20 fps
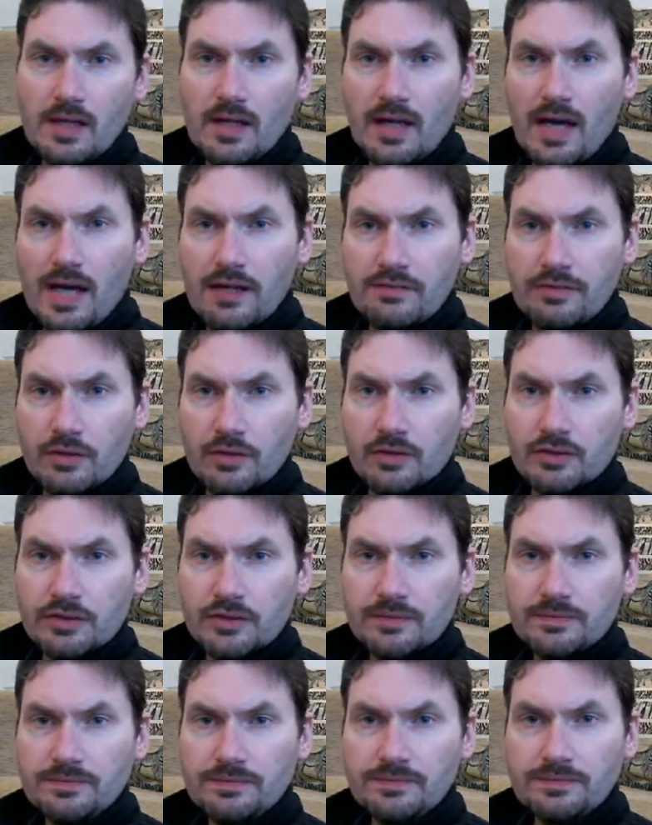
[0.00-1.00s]
Hi
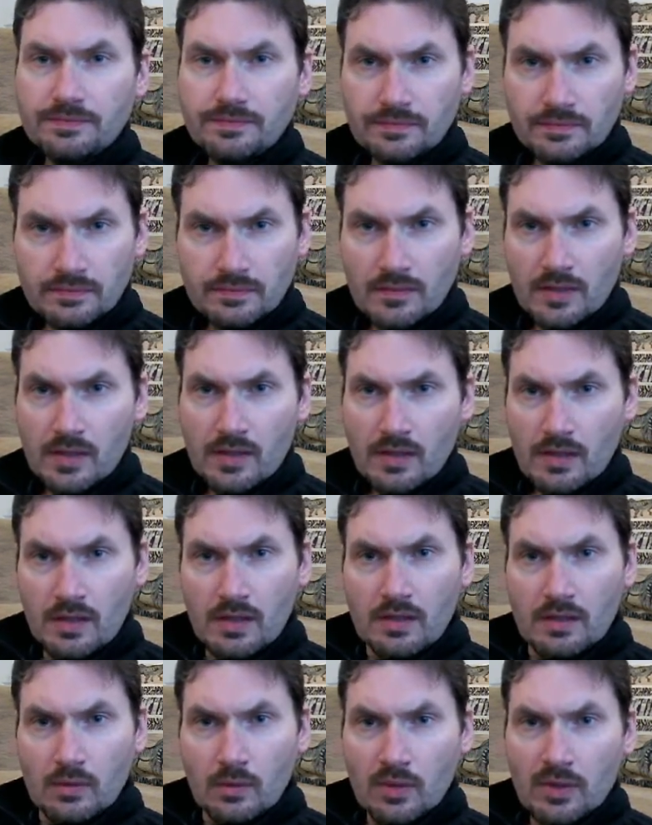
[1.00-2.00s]
folks.
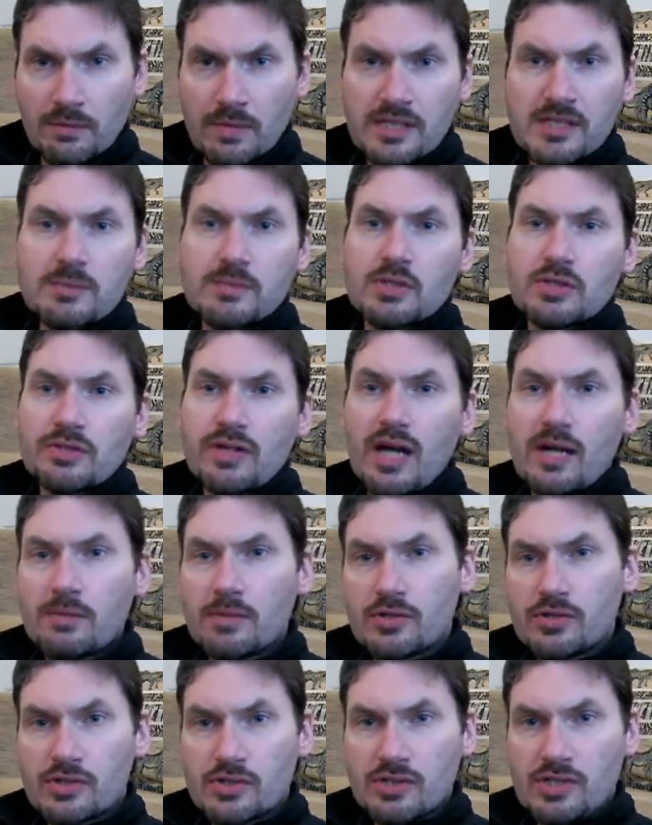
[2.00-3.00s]
One of my
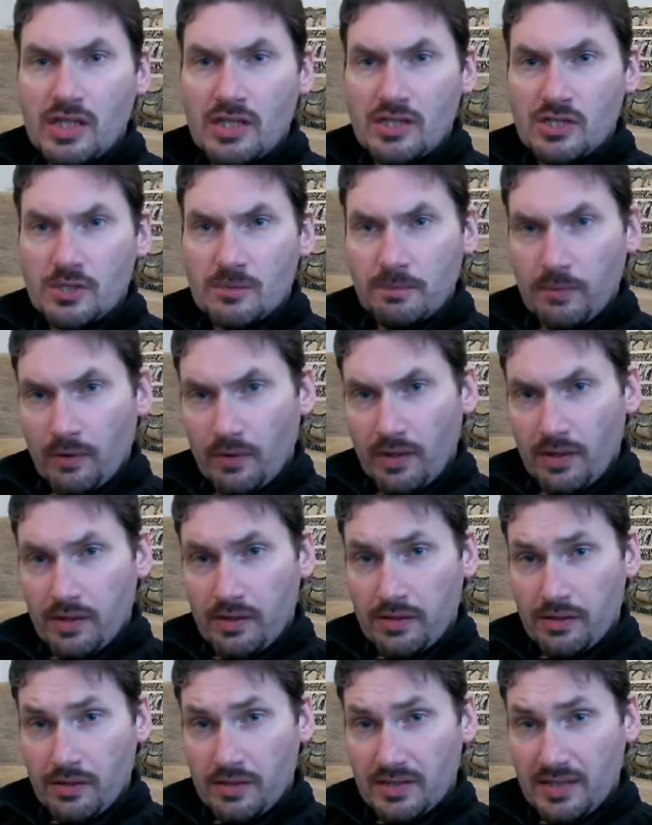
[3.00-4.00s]
subscribers,
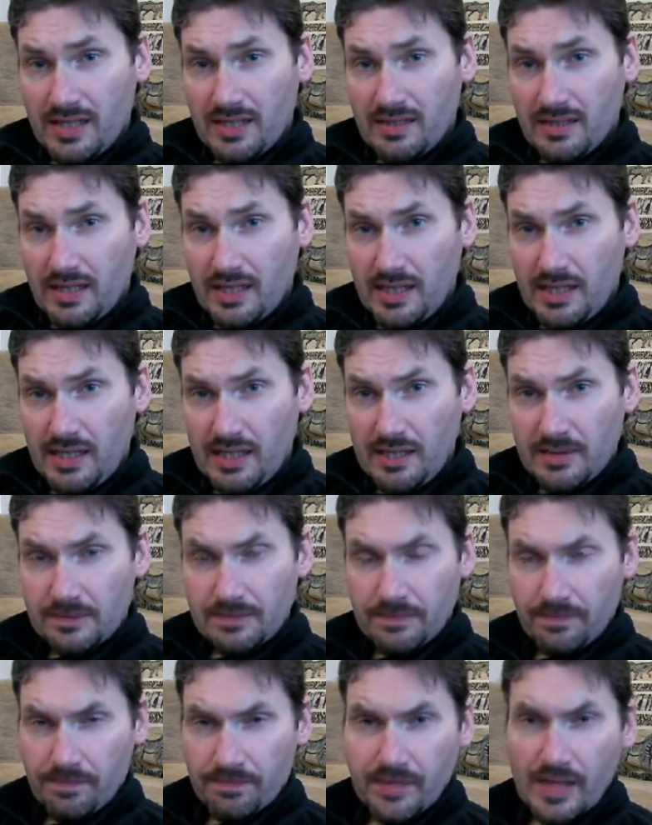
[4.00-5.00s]
GeniusBoy1380,
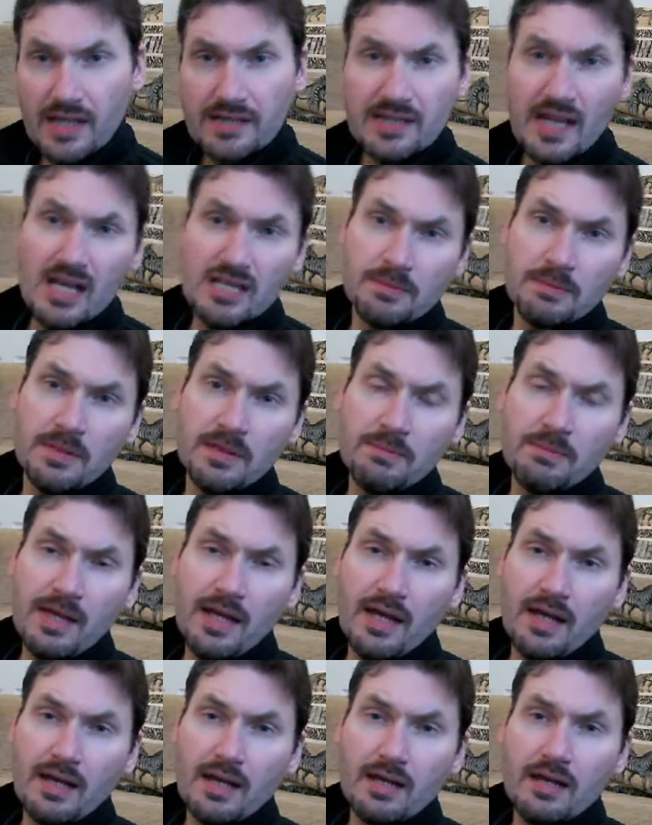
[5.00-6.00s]
has asked me to
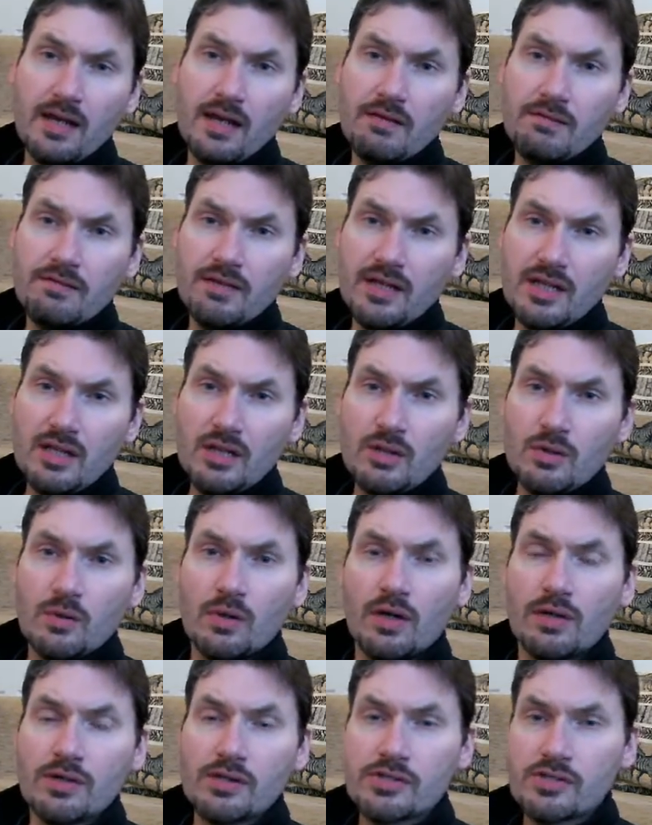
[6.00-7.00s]
make a video
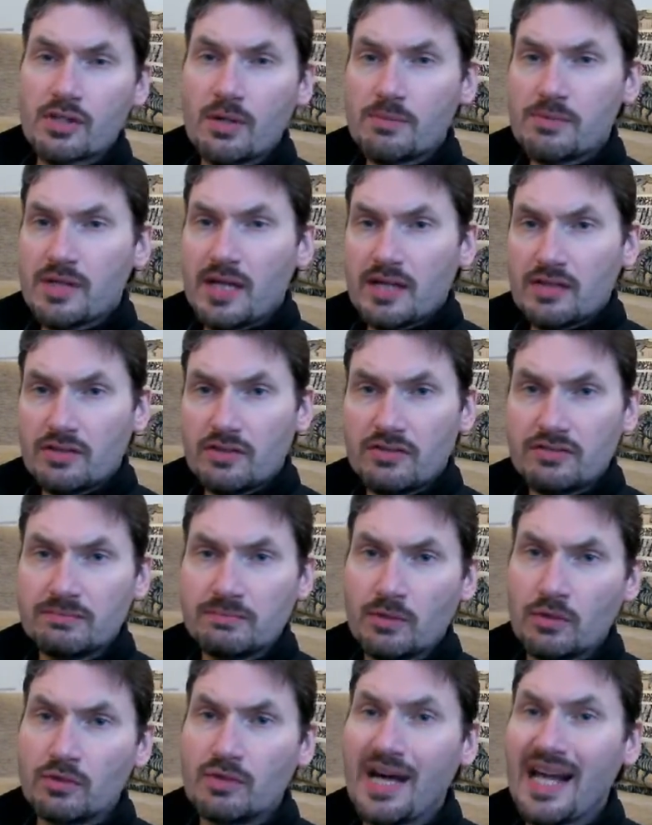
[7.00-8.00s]
on the subject of
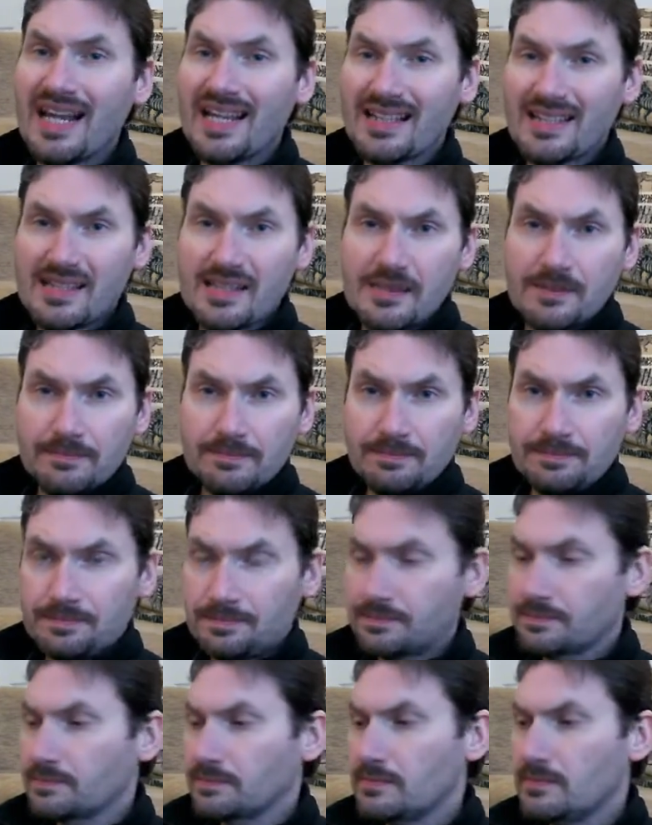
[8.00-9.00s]
morality,
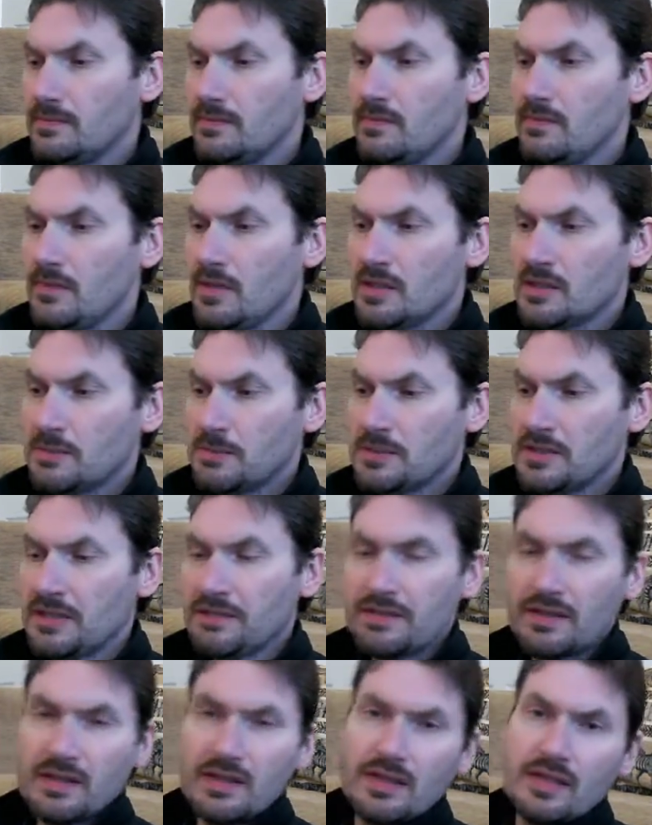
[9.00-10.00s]

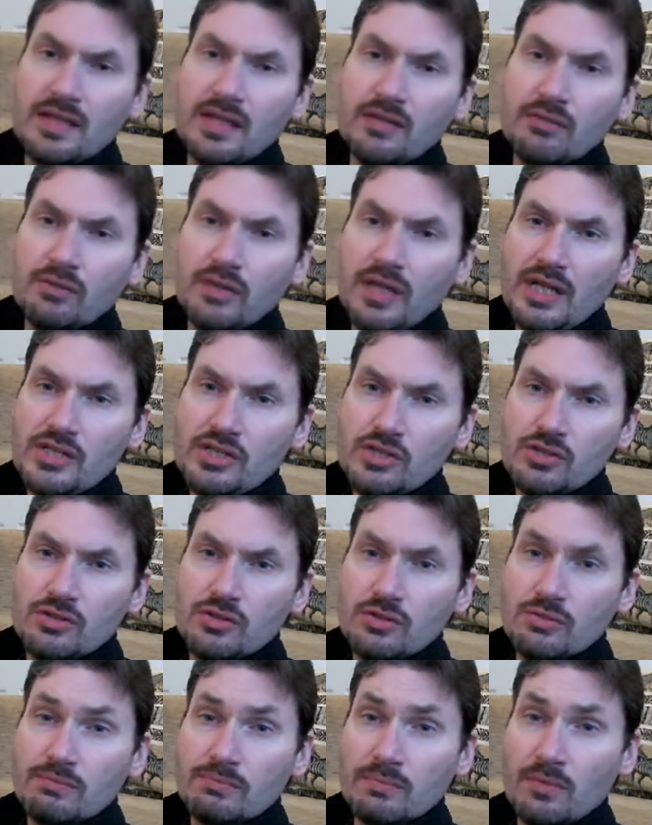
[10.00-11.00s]
specifically in relation
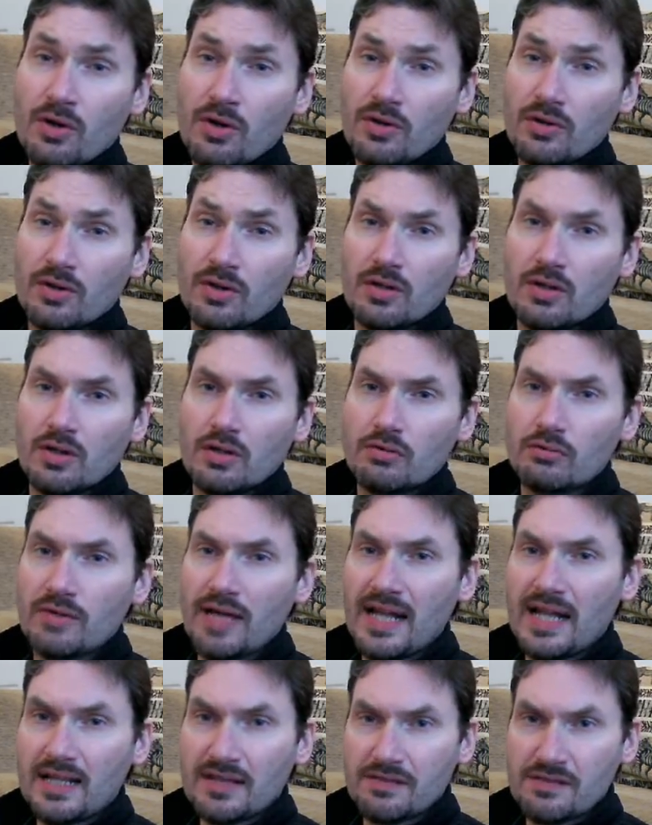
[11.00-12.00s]
to moral
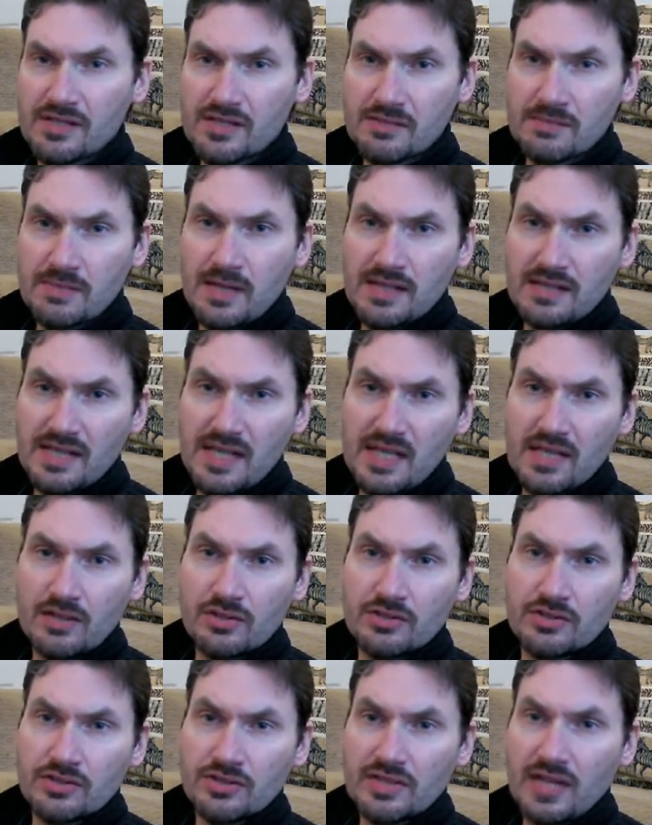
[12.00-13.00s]
relativism as he
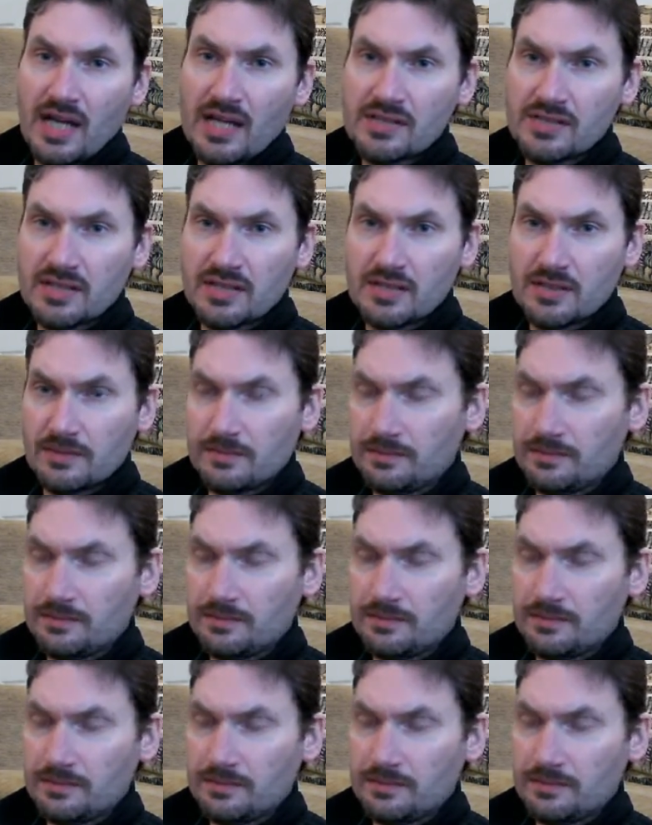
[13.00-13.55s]
understands it.